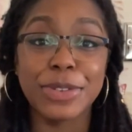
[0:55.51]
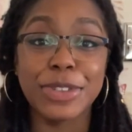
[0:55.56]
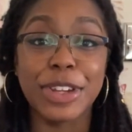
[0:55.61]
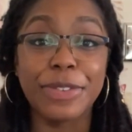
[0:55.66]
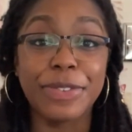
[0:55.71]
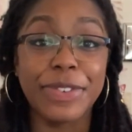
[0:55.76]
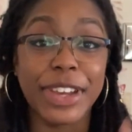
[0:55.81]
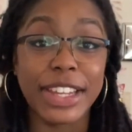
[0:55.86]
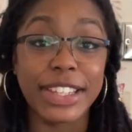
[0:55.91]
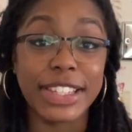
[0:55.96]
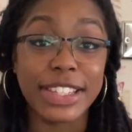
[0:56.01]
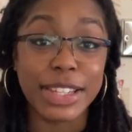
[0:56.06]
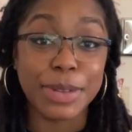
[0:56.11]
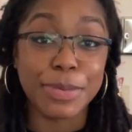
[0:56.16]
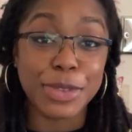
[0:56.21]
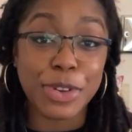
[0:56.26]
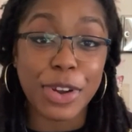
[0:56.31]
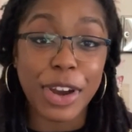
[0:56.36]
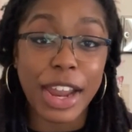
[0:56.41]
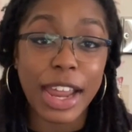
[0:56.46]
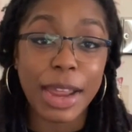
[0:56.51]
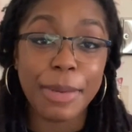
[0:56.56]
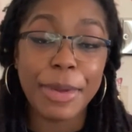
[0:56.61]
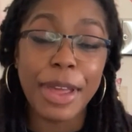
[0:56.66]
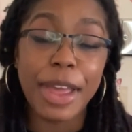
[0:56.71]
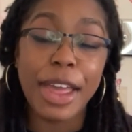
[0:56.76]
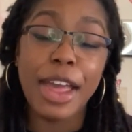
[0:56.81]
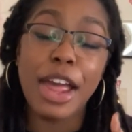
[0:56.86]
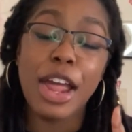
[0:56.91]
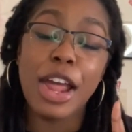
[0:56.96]
Don't forget to subscribe,
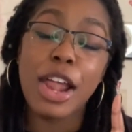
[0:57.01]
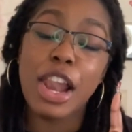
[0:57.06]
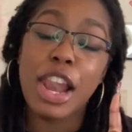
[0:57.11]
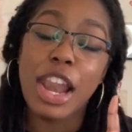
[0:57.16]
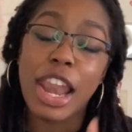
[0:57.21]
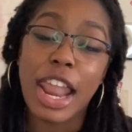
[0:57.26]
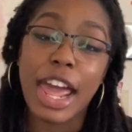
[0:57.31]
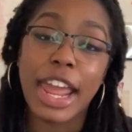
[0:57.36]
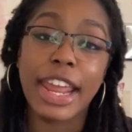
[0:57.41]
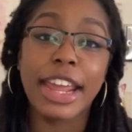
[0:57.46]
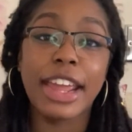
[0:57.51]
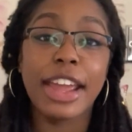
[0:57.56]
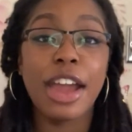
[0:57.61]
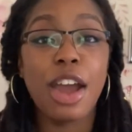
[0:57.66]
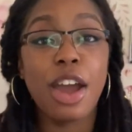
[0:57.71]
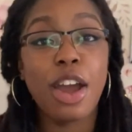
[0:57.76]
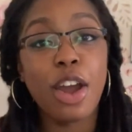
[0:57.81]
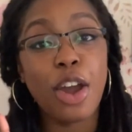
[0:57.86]
like,